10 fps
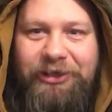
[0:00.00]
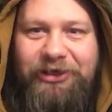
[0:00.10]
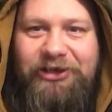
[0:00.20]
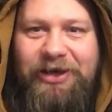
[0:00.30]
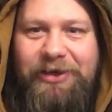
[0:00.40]
he
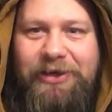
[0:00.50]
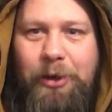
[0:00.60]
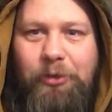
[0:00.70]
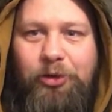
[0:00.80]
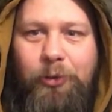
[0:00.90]
does not
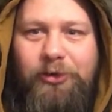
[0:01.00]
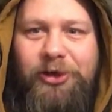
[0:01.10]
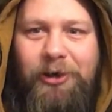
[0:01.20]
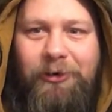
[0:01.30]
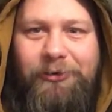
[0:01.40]
doubt Thor's
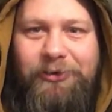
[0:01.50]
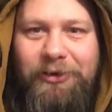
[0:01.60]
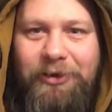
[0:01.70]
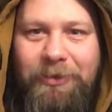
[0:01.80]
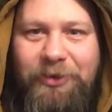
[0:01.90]
heart,
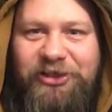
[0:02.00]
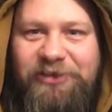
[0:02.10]
but his